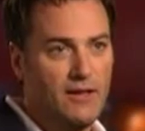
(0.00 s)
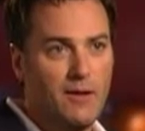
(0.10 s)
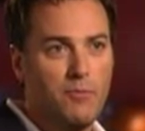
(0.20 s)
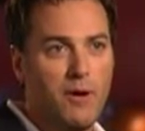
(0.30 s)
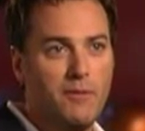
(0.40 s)
that
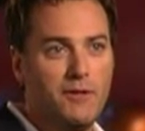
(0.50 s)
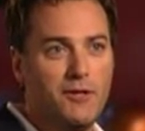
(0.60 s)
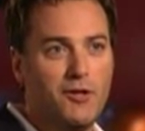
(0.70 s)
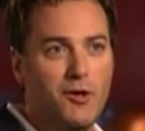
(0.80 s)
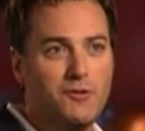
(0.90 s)
I probably
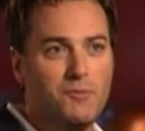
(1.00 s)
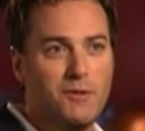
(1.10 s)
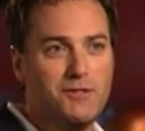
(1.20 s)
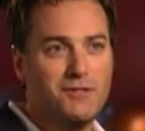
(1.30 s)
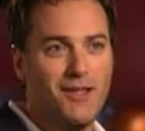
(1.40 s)
didn't know as
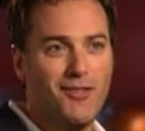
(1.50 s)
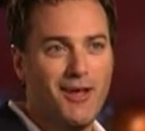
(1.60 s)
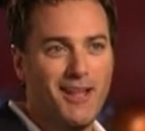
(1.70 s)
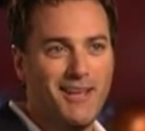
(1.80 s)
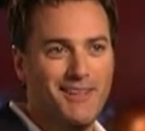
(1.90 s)
much as I
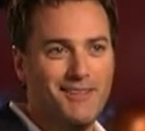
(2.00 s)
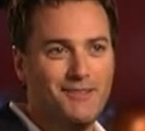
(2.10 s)
thought I did.